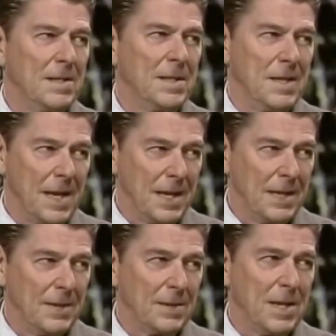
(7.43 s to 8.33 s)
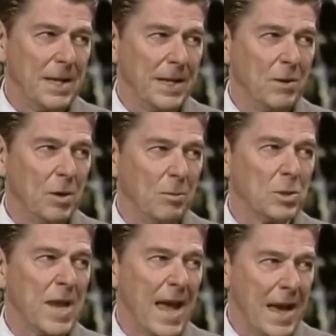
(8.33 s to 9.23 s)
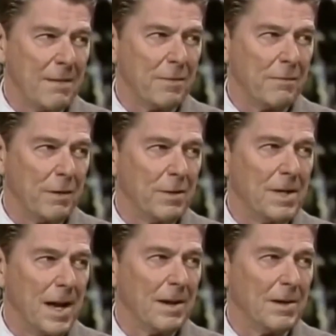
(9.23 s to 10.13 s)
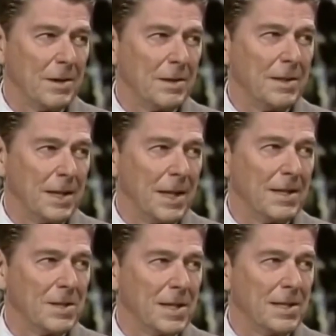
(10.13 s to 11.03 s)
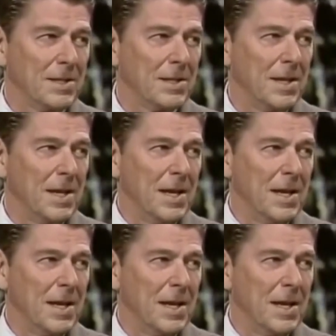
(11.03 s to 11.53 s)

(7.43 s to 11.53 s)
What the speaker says: Today, they're taking almost half of every dollar earned in the United States.